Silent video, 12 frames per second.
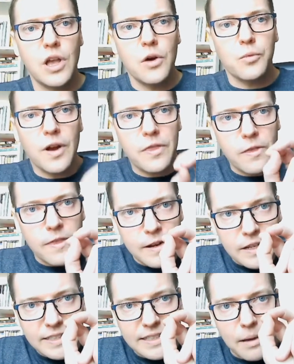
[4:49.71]
rather than
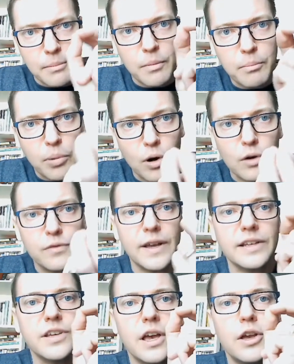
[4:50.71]
at some
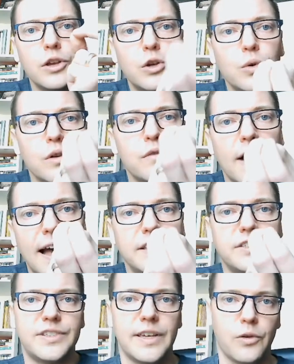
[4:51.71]
perfect unified
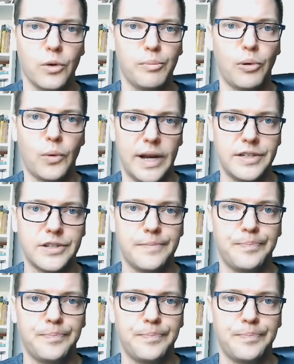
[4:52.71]
single point.